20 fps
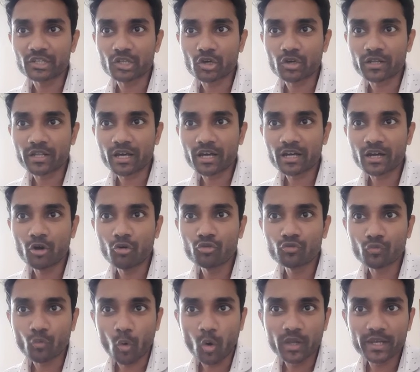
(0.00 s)
your account
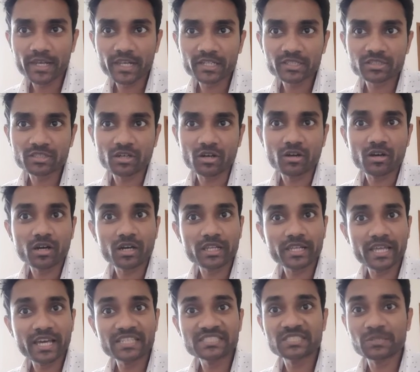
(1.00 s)
violated the
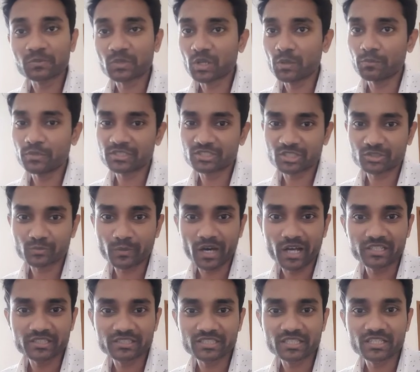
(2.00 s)
unacceptable business
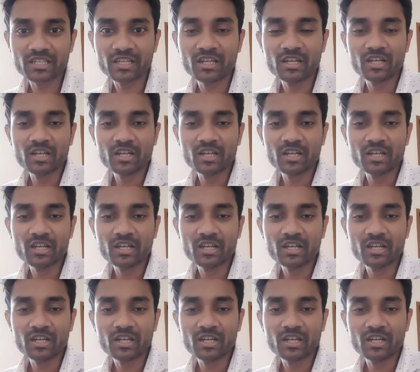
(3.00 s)
policy.